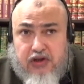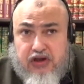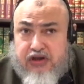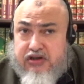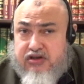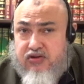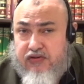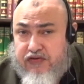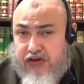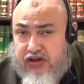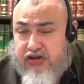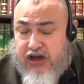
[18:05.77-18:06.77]
It is
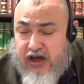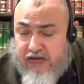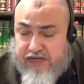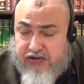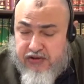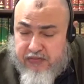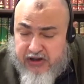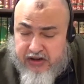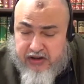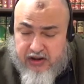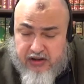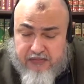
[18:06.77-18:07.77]
revealed after
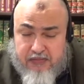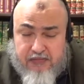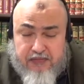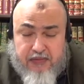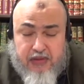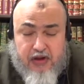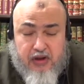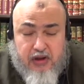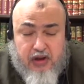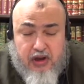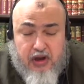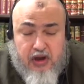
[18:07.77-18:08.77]
Maryam.
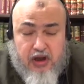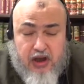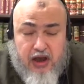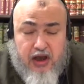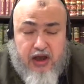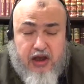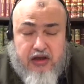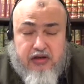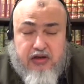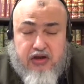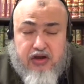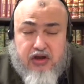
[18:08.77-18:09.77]
And